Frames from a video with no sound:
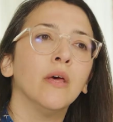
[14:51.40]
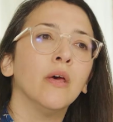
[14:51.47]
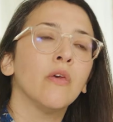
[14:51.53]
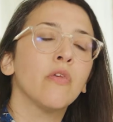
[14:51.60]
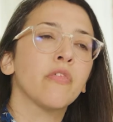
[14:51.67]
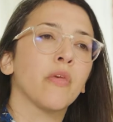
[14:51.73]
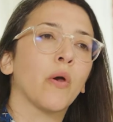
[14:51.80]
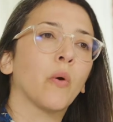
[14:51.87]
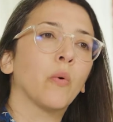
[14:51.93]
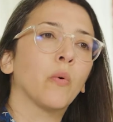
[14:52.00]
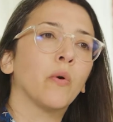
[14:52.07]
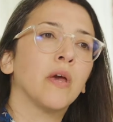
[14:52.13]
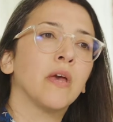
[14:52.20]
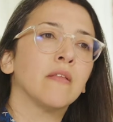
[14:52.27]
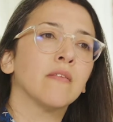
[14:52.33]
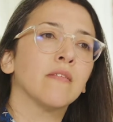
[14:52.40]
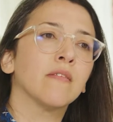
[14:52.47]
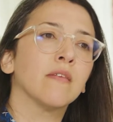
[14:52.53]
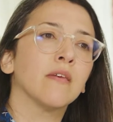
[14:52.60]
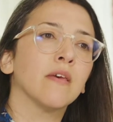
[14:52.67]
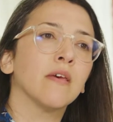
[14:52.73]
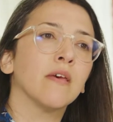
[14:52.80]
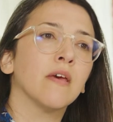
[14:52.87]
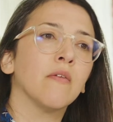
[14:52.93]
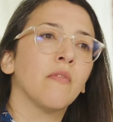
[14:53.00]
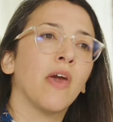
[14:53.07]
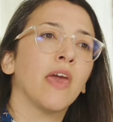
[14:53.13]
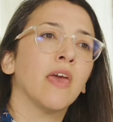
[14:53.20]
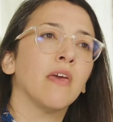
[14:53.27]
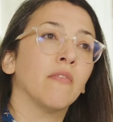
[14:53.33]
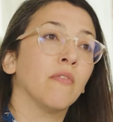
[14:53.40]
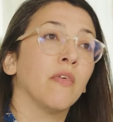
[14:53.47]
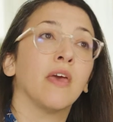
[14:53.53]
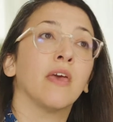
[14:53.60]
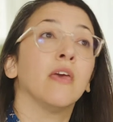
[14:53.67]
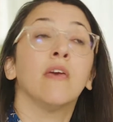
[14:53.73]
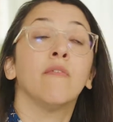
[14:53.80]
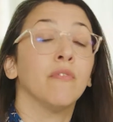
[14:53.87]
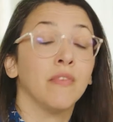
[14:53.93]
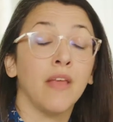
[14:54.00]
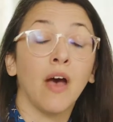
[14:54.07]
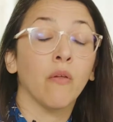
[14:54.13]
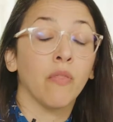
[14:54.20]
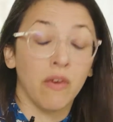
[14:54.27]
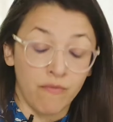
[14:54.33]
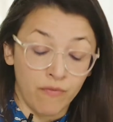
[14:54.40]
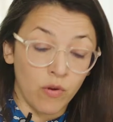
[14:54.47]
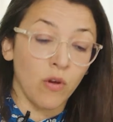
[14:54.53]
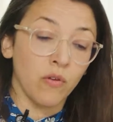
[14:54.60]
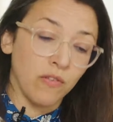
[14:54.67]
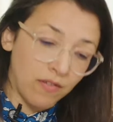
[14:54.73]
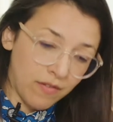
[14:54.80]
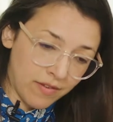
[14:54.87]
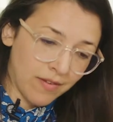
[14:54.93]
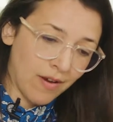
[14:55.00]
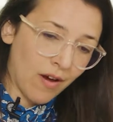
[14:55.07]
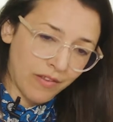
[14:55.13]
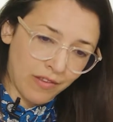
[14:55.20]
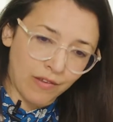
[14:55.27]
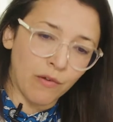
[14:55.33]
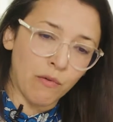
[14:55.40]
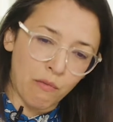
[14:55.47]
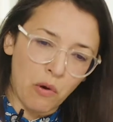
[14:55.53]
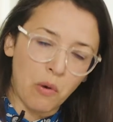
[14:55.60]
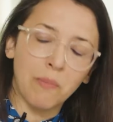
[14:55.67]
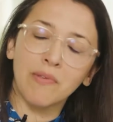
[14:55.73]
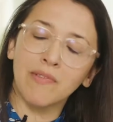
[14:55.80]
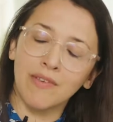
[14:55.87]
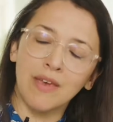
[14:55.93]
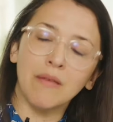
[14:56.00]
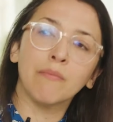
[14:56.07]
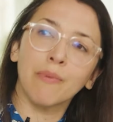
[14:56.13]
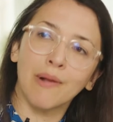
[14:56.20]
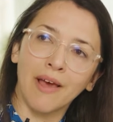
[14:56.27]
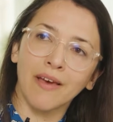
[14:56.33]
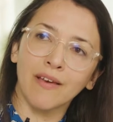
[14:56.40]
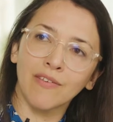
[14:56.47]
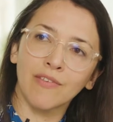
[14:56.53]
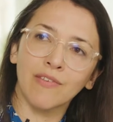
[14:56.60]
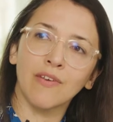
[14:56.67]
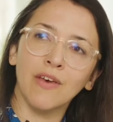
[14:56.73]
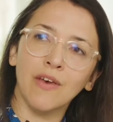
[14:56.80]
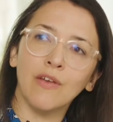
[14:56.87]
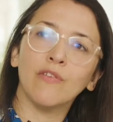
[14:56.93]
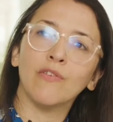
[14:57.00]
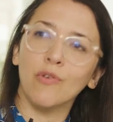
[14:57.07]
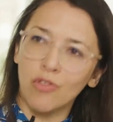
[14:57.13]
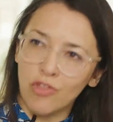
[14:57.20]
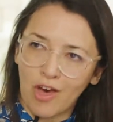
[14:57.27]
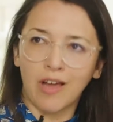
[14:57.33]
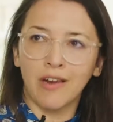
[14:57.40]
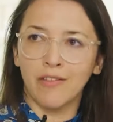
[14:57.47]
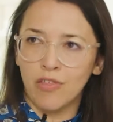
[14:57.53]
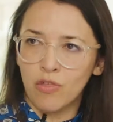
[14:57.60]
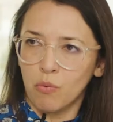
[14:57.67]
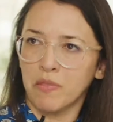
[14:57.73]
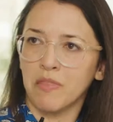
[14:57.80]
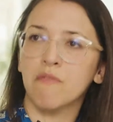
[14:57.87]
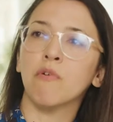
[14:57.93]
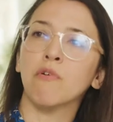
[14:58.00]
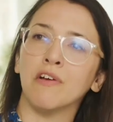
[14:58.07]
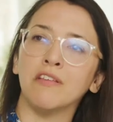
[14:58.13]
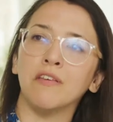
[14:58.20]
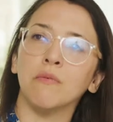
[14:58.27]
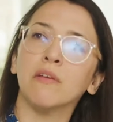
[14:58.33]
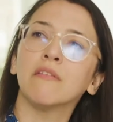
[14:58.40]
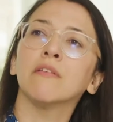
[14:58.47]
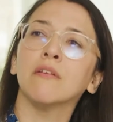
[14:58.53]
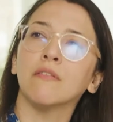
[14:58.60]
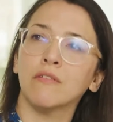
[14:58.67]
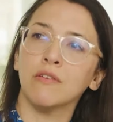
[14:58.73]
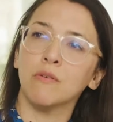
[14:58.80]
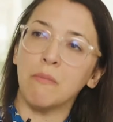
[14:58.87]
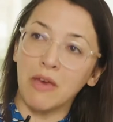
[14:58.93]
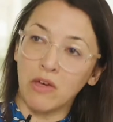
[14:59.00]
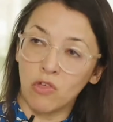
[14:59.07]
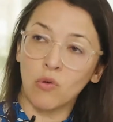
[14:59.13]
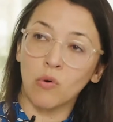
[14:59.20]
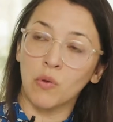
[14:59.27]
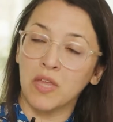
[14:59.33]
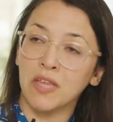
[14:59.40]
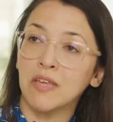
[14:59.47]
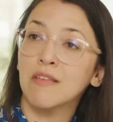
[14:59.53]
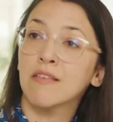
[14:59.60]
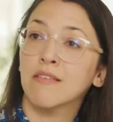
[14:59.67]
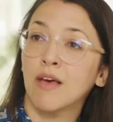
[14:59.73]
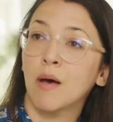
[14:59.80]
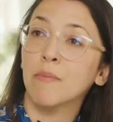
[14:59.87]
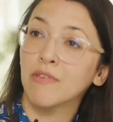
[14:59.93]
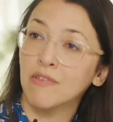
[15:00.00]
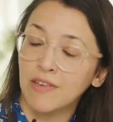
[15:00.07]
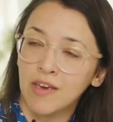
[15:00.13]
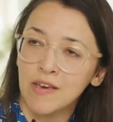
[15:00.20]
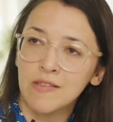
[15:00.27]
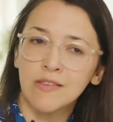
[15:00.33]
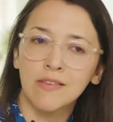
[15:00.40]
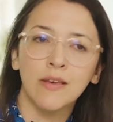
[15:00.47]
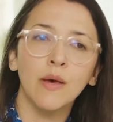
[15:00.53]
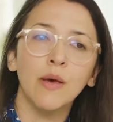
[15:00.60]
So they even now they've got task groups in place to challenge what they've already written and to make sure that it's up to date.